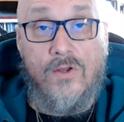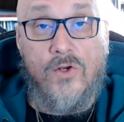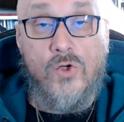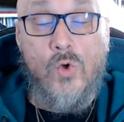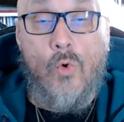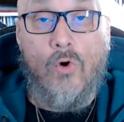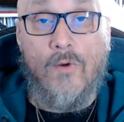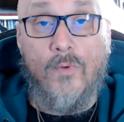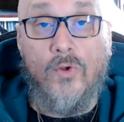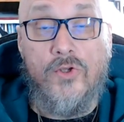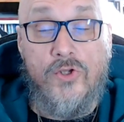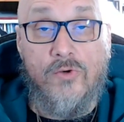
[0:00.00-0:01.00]

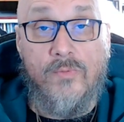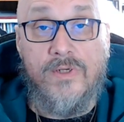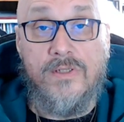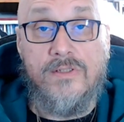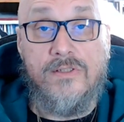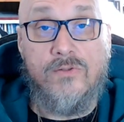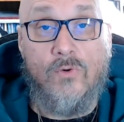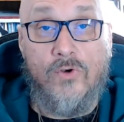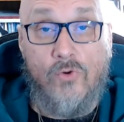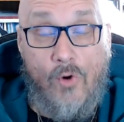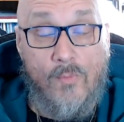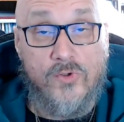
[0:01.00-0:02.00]
normal humans or
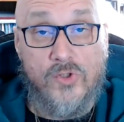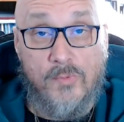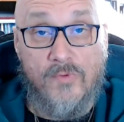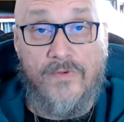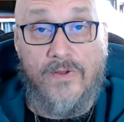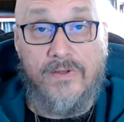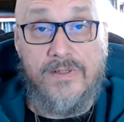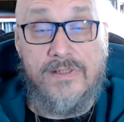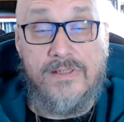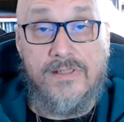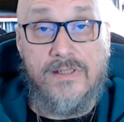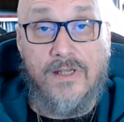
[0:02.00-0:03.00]
normal supervillains,